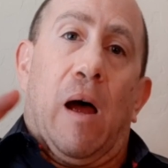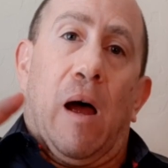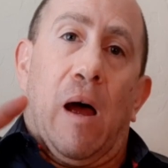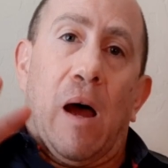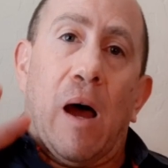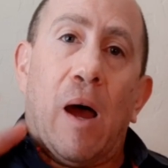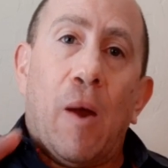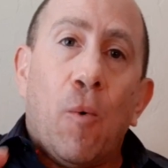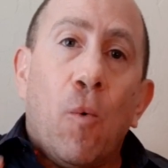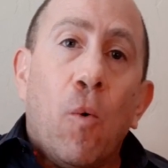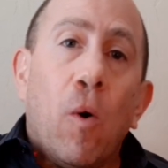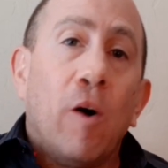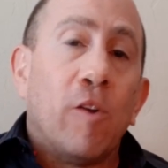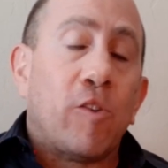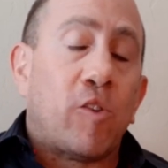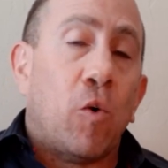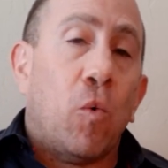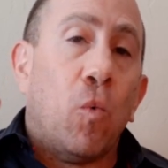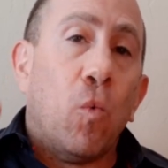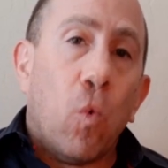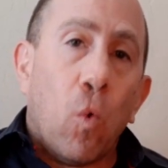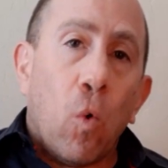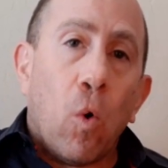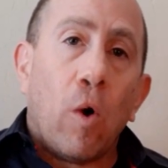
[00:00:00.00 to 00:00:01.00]
I want to
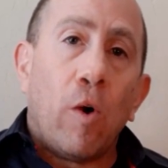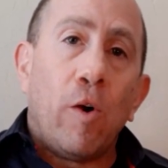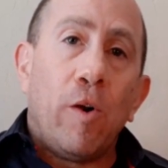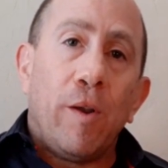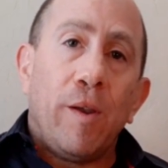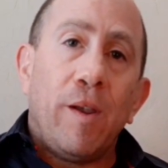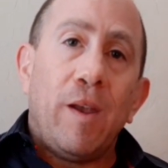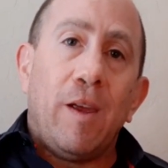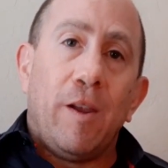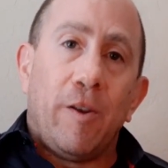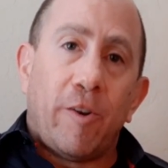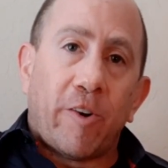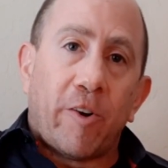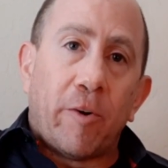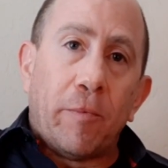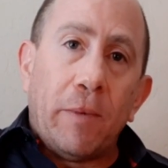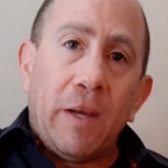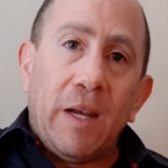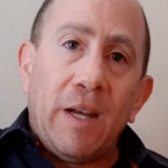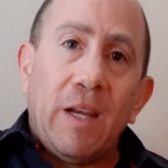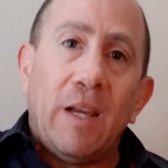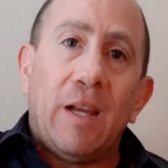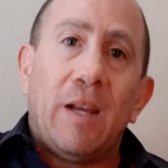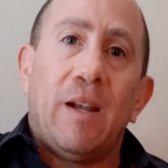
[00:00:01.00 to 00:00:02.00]
warn
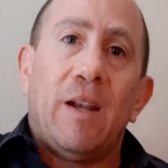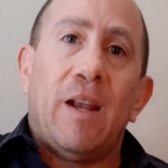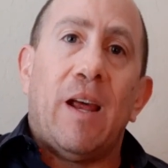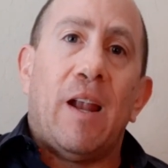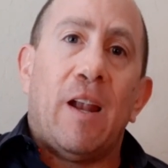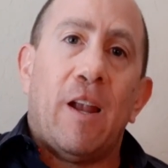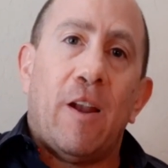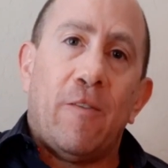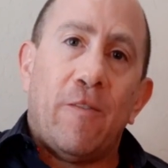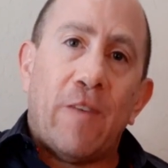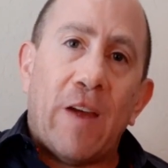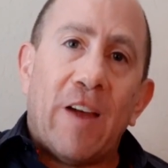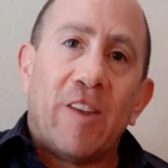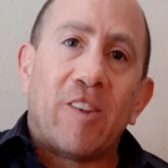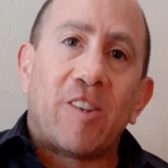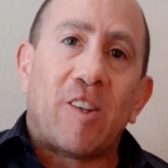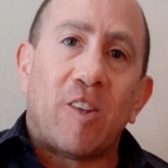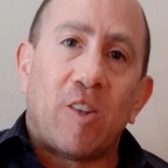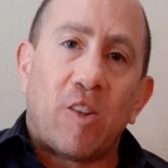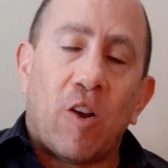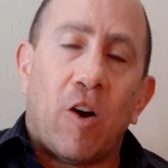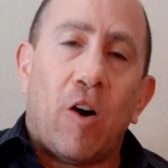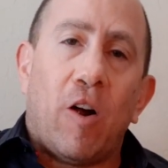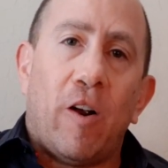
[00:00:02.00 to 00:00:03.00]
intermediate and advanced
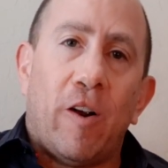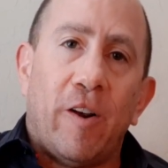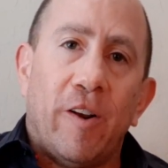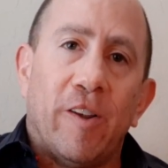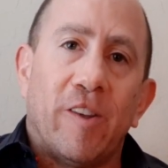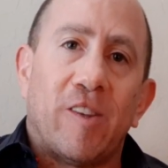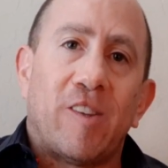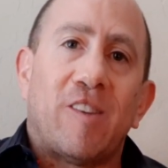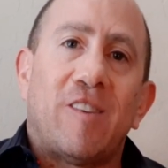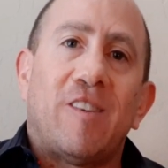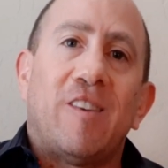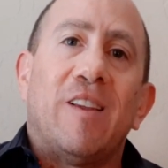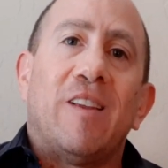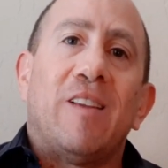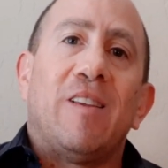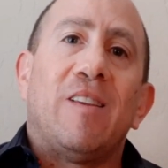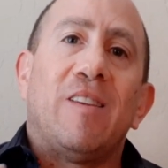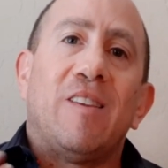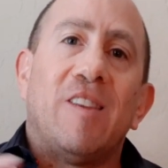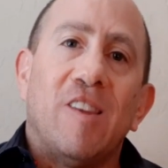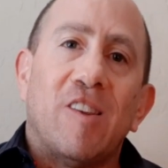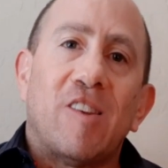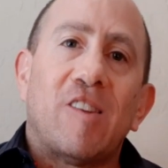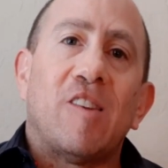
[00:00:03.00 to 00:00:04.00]
guitarists
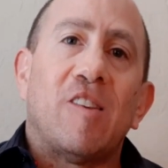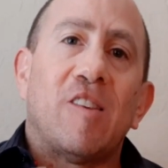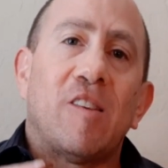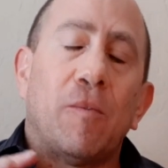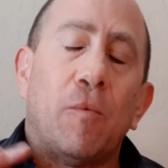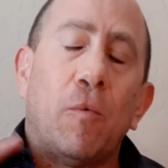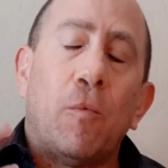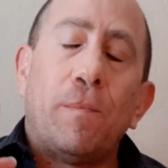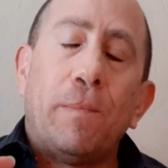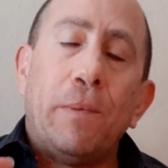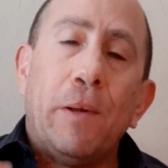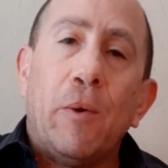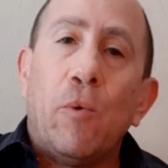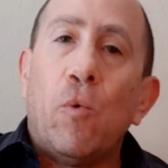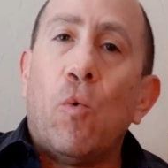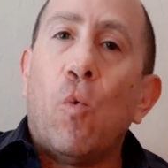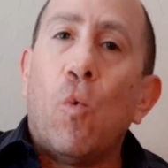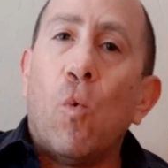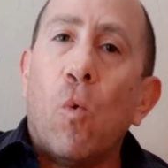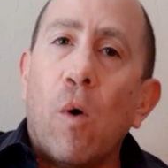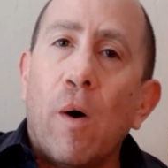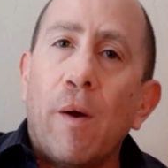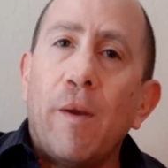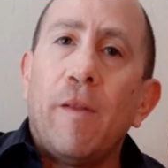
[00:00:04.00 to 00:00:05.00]
that this has been
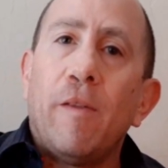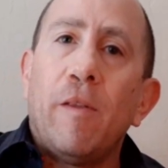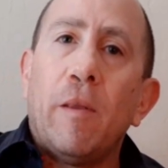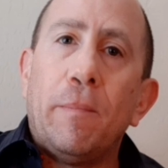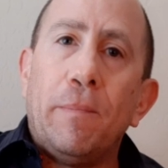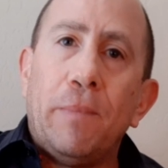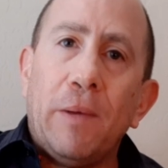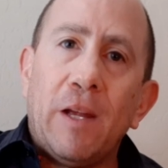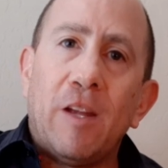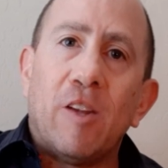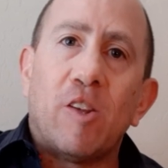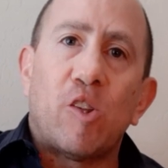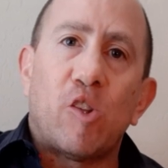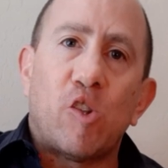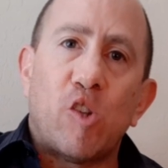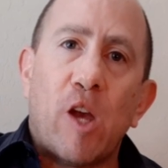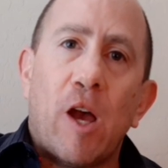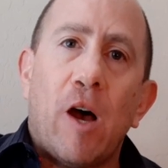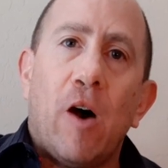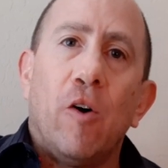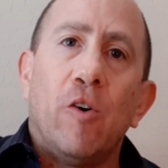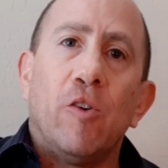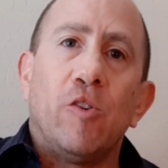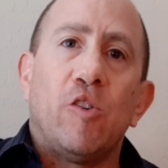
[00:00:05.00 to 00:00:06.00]
one of the biggest
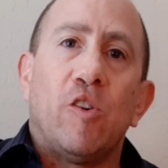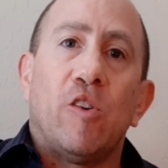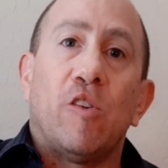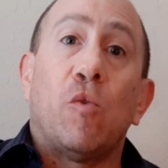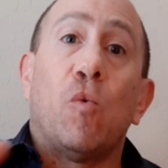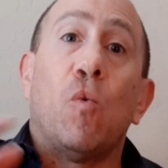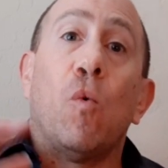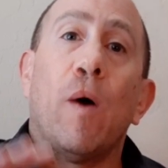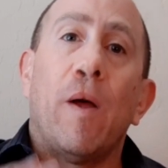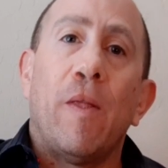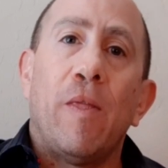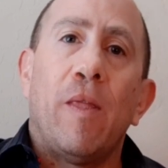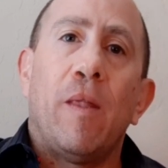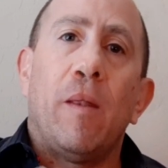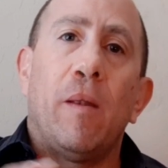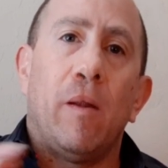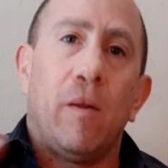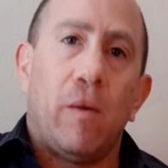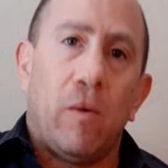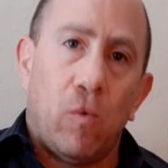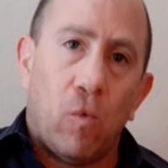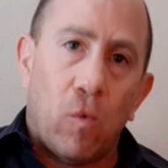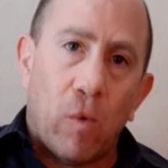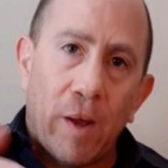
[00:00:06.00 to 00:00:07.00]
challenges when
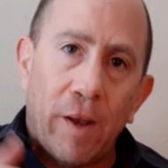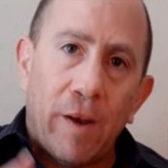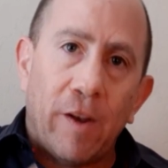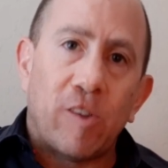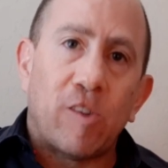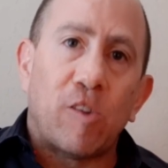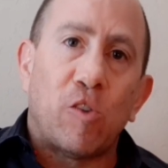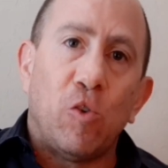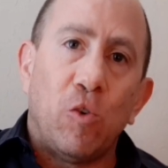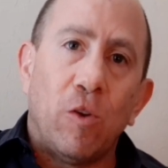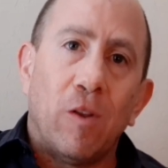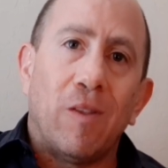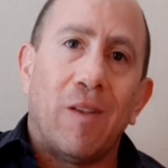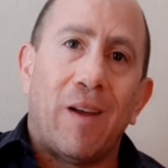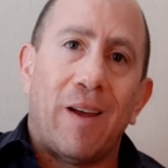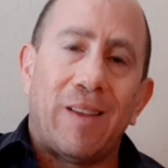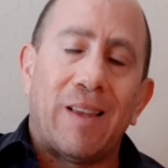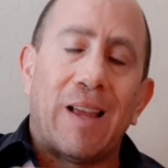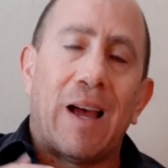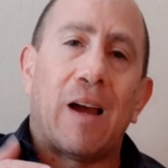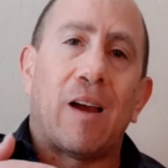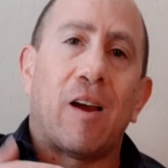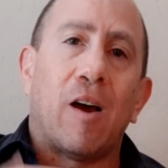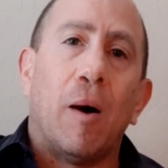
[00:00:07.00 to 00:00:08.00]
a student like
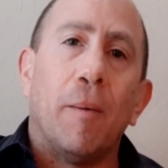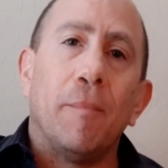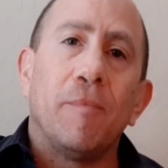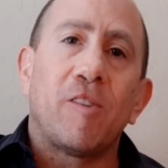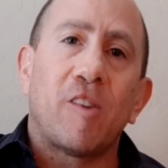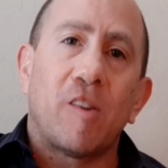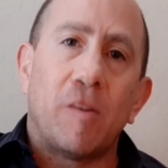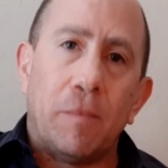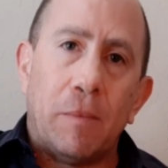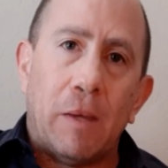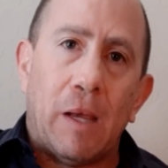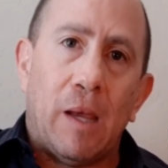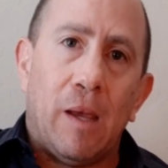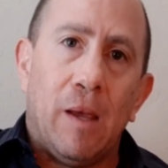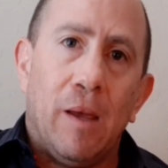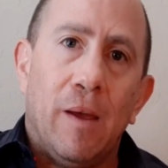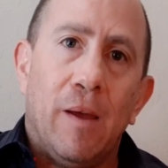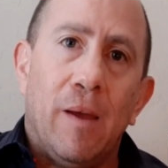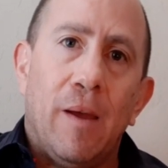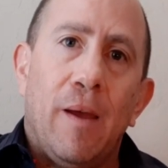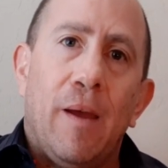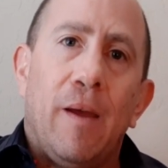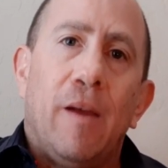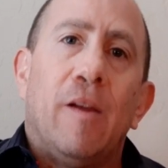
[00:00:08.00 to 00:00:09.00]
that comes to me
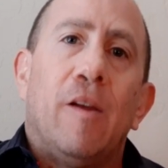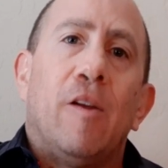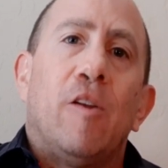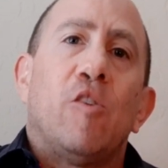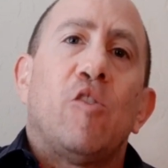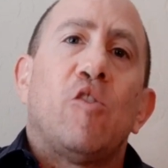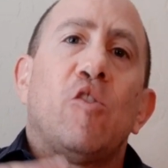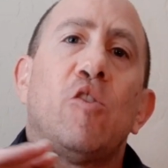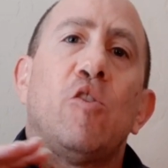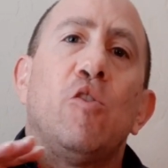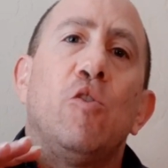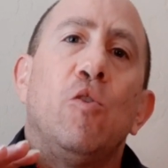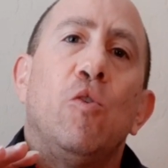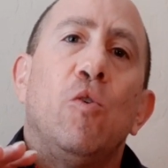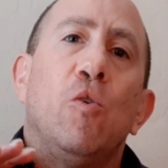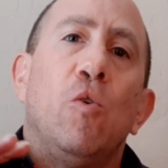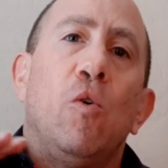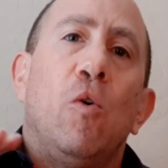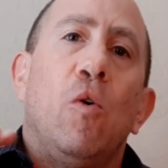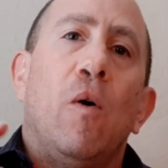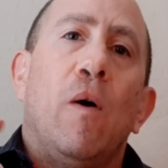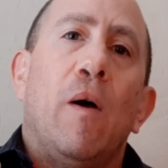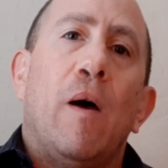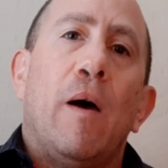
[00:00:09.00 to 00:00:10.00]

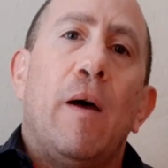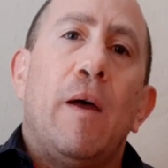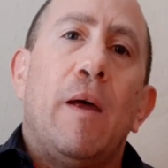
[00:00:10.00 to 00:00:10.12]
to